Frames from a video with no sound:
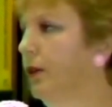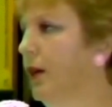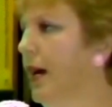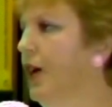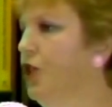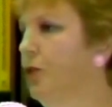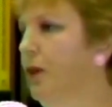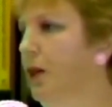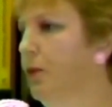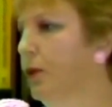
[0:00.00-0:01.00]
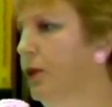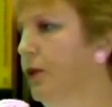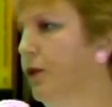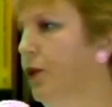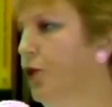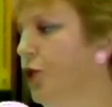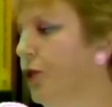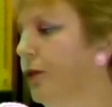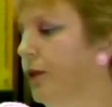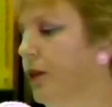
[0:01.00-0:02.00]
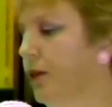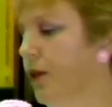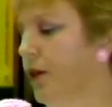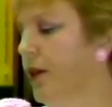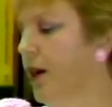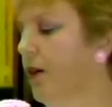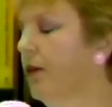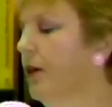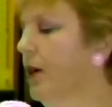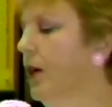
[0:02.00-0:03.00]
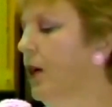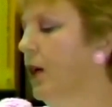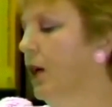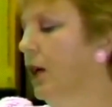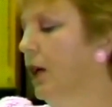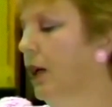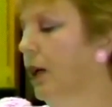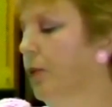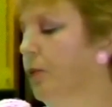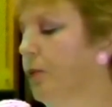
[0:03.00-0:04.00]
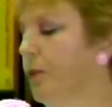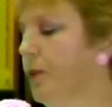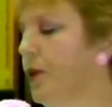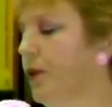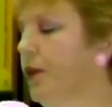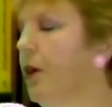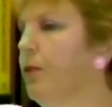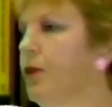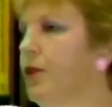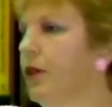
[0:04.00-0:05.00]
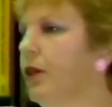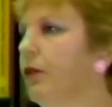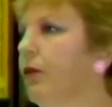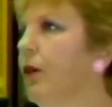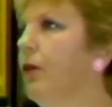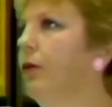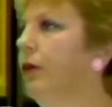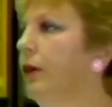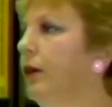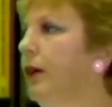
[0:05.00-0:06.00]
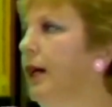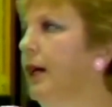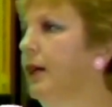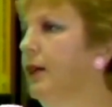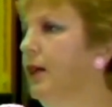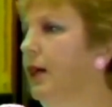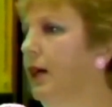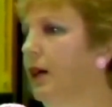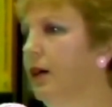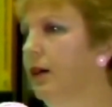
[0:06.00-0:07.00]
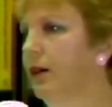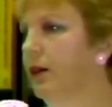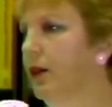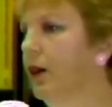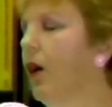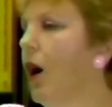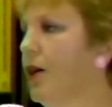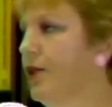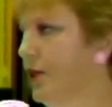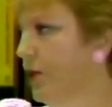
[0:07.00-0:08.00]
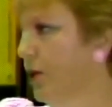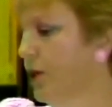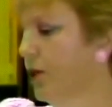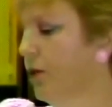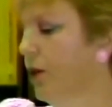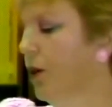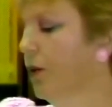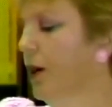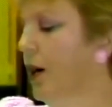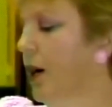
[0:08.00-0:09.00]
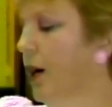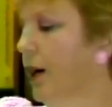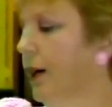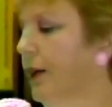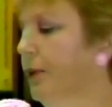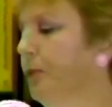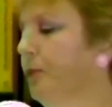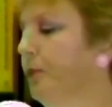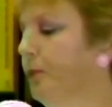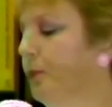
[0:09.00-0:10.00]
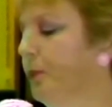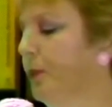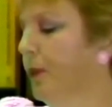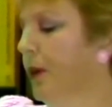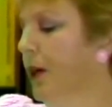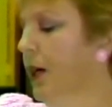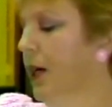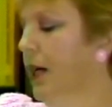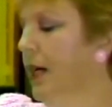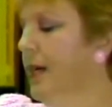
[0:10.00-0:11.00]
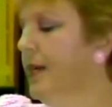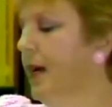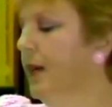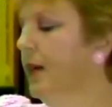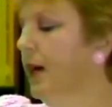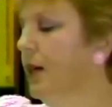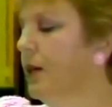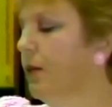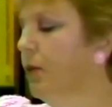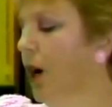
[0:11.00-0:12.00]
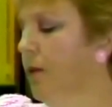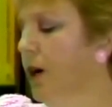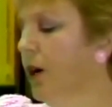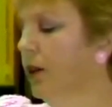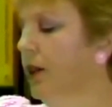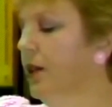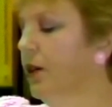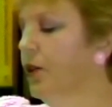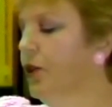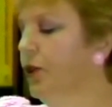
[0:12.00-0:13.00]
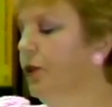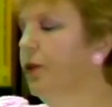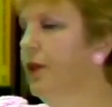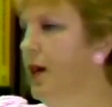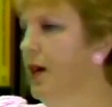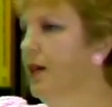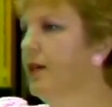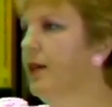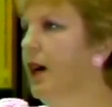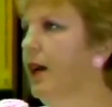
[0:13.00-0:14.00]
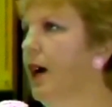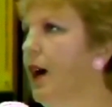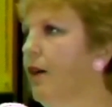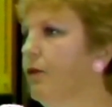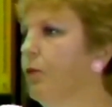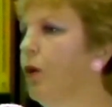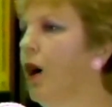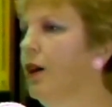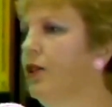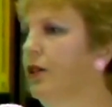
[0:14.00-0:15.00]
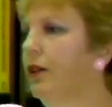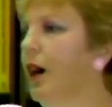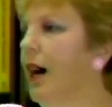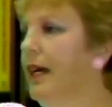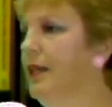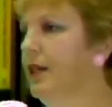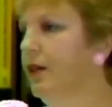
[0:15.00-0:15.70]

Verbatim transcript: aged people in the future than there are now. Um, so the numbers are going to grow and the, the cost is going to grow. Um, he said that primarily there are two things that have brought to light